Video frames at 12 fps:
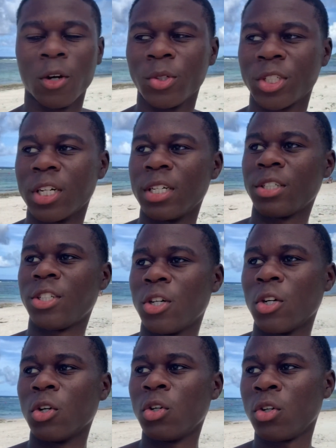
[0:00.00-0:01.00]
Good.
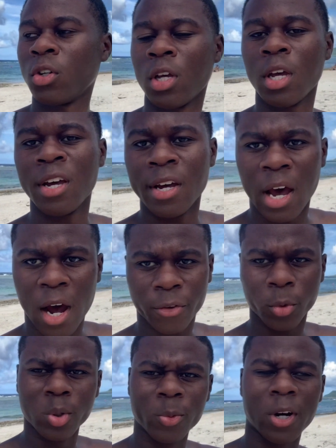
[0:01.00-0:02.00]
So after
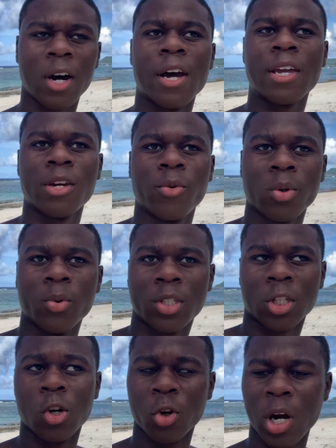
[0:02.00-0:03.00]
we went hiking, we went to
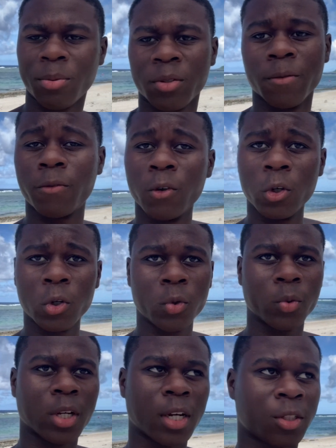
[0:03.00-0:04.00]
go grab some food.
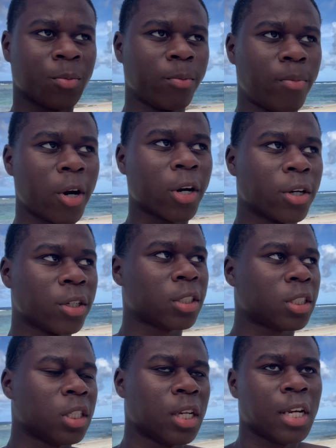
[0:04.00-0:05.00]
We got some burgers,